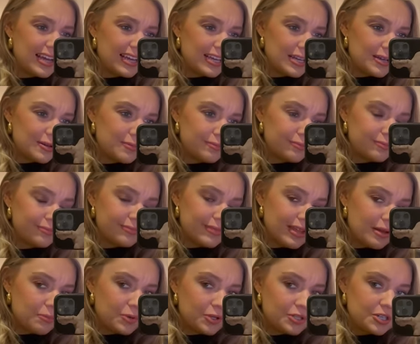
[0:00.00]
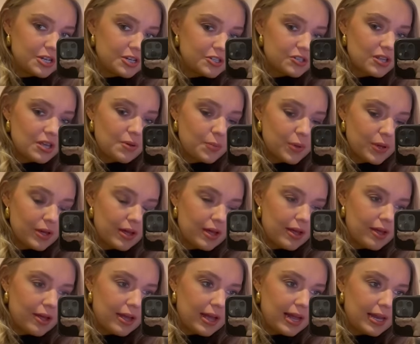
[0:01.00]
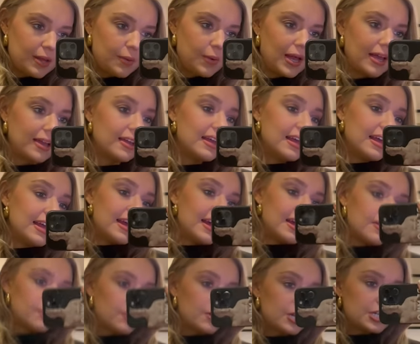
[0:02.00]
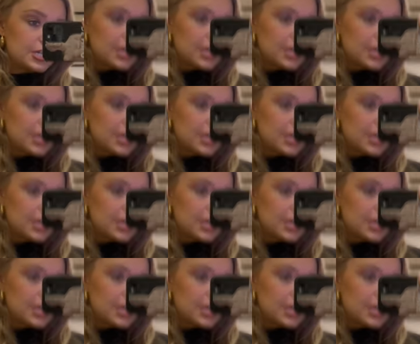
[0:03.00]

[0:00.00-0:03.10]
like it that much actually, but uh, anyway, thought I'd